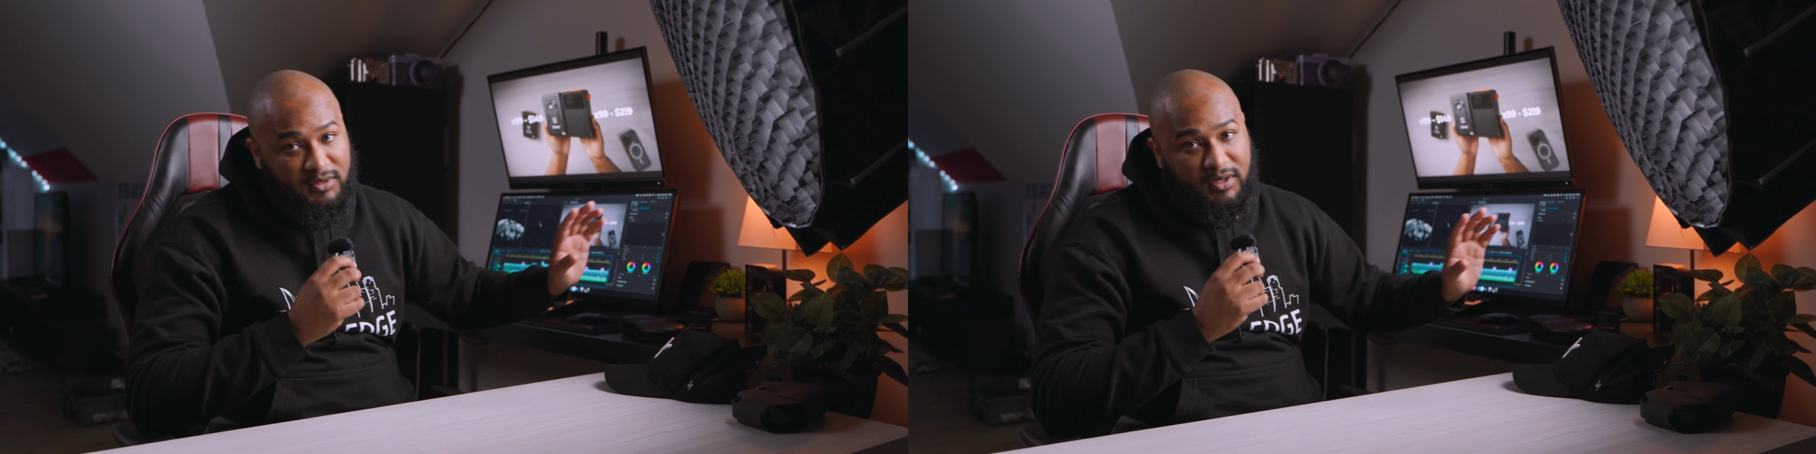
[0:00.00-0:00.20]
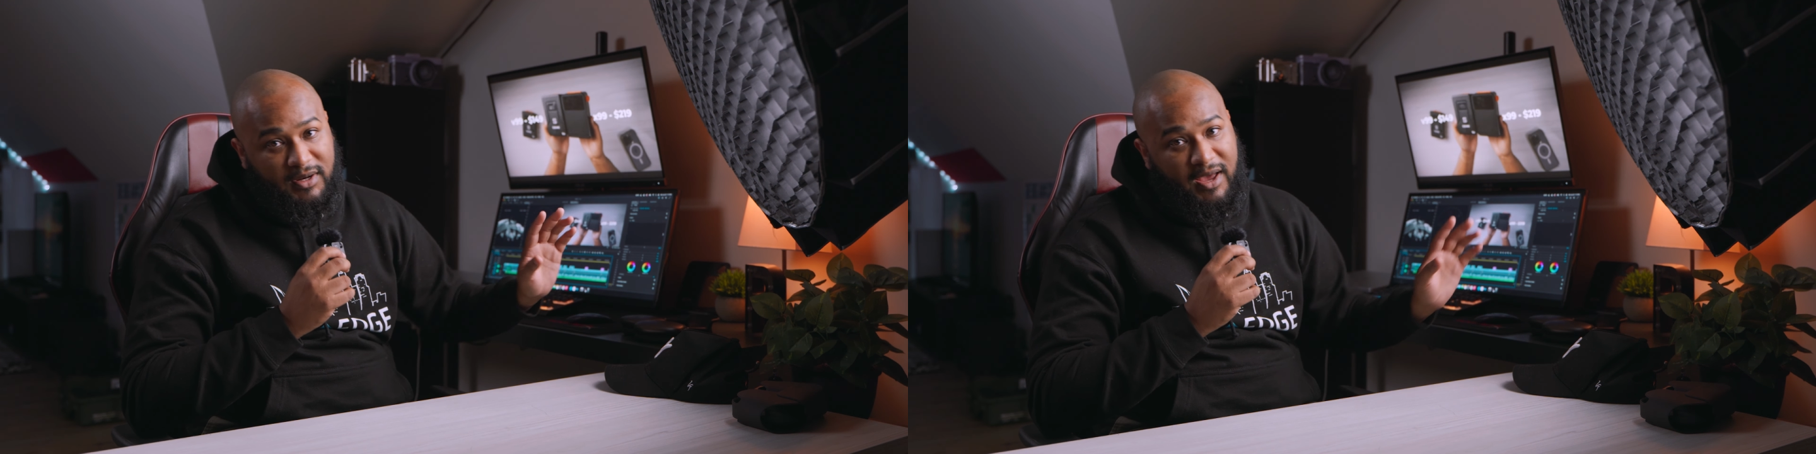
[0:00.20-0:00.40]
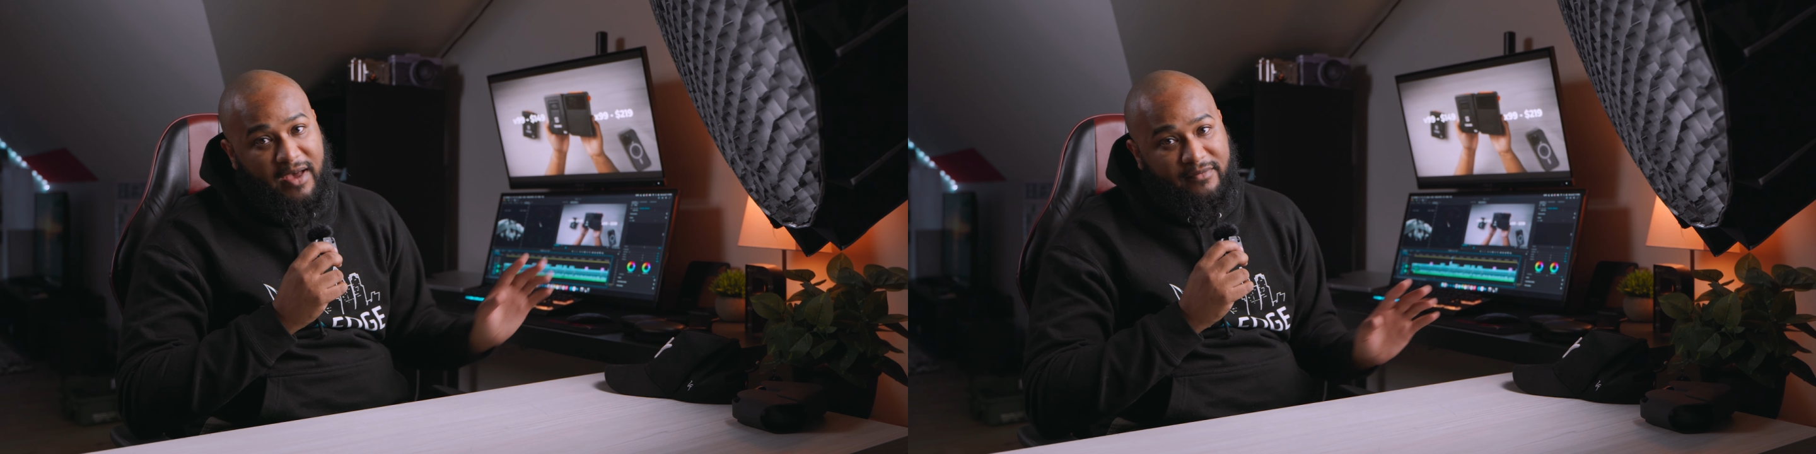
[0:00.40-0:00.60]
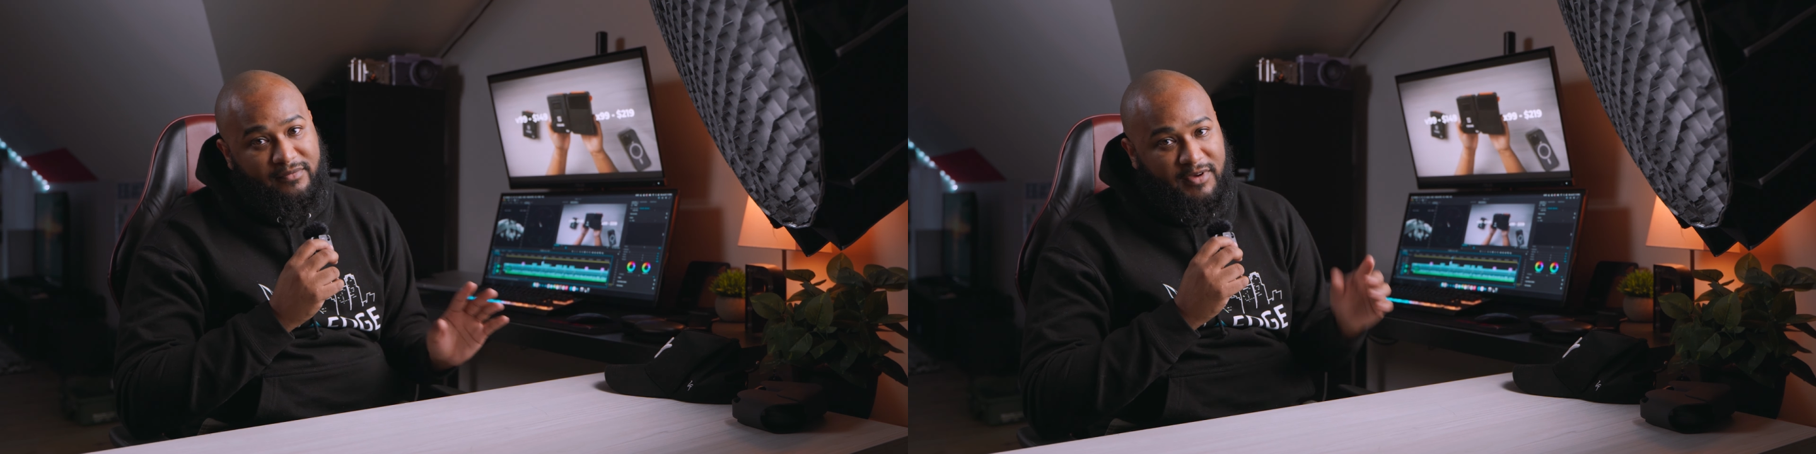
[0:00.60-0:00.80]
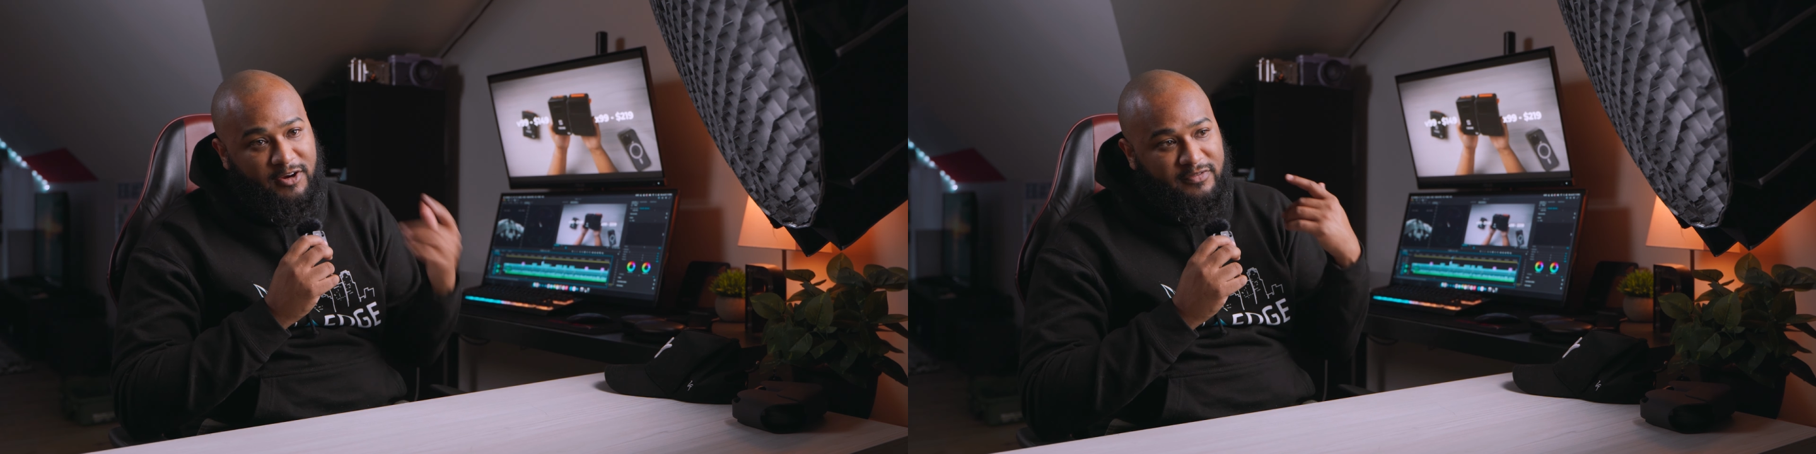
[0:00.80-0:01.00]
and not have
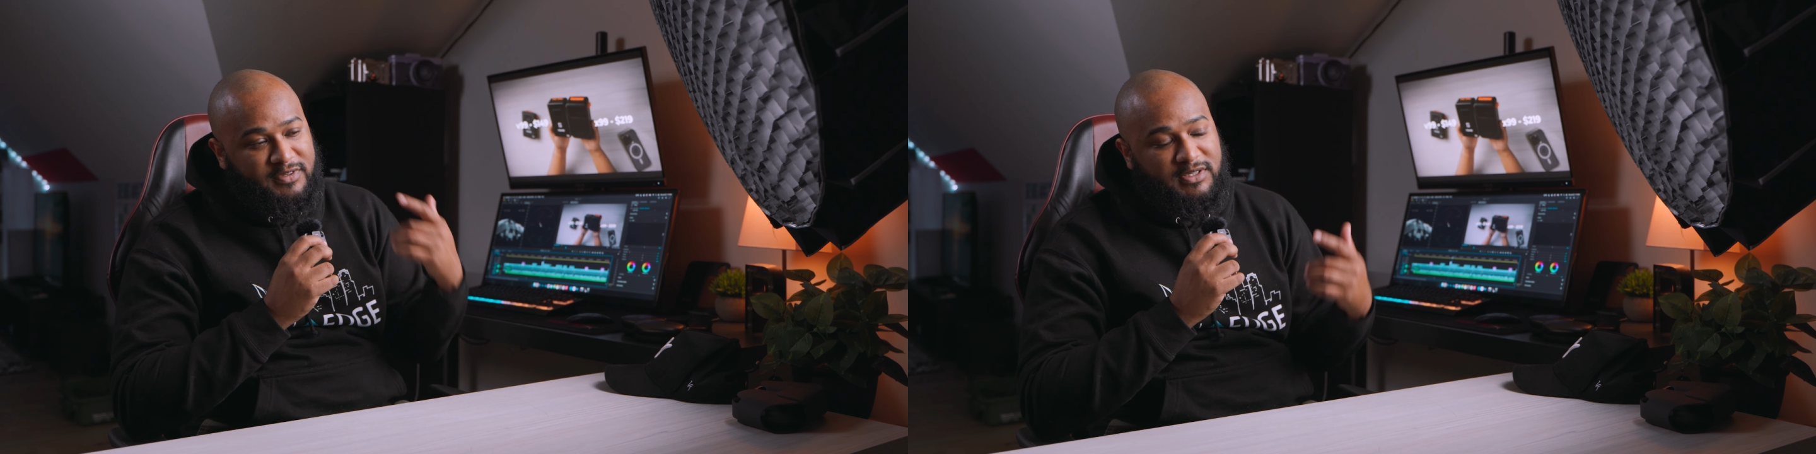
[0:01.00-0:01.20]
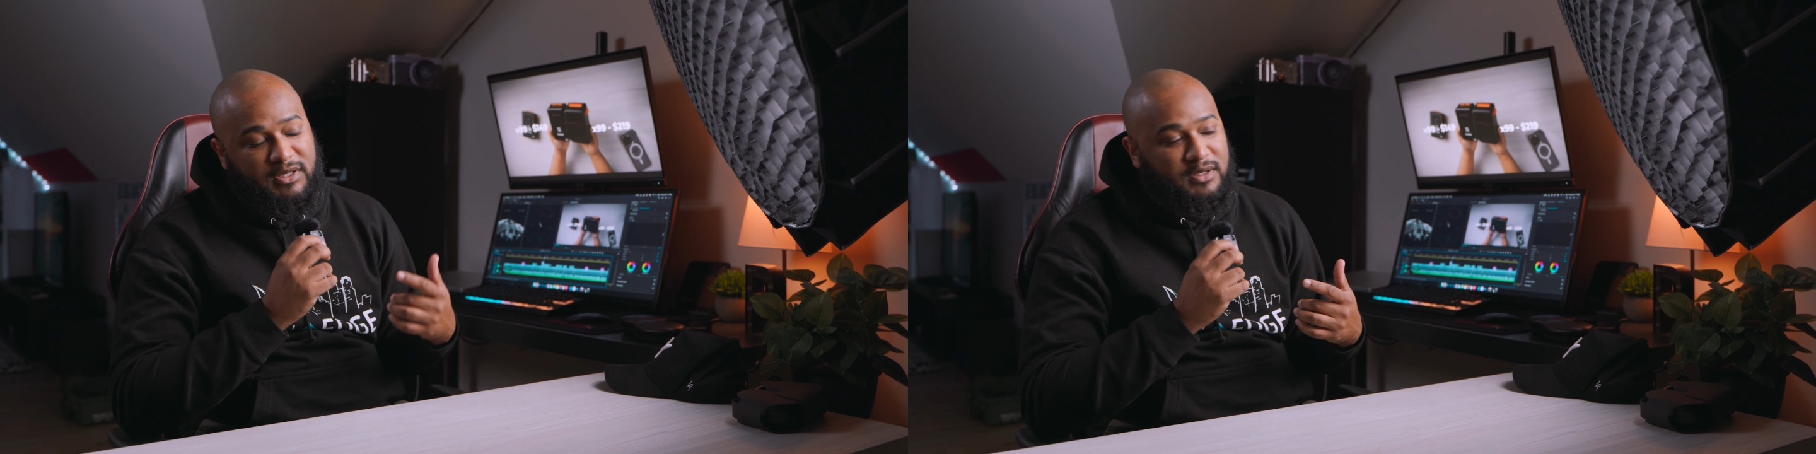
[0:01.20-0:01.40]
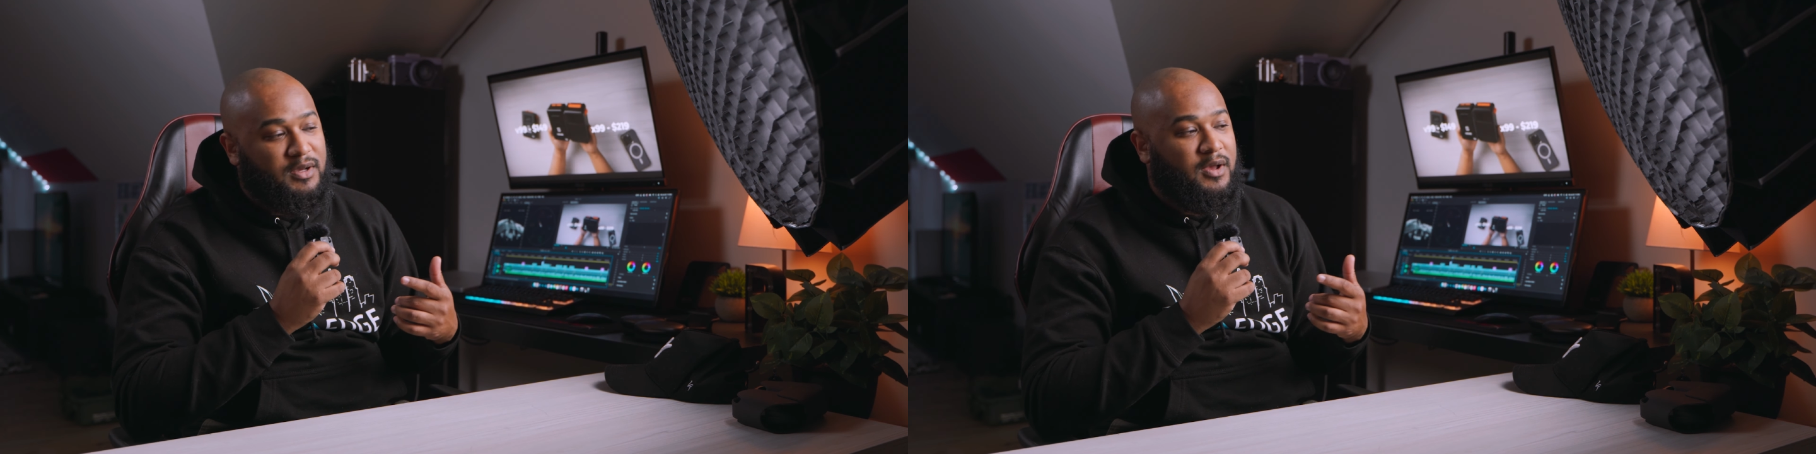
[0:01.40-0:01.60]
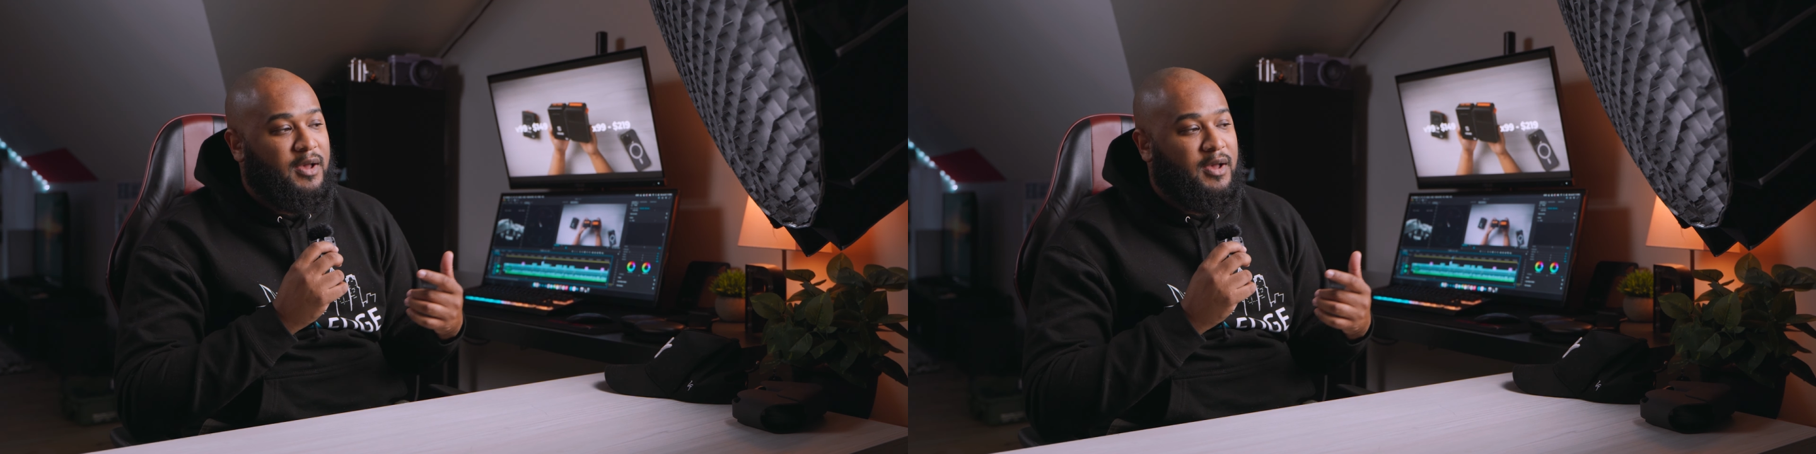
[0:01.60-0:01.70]
ear fatigue.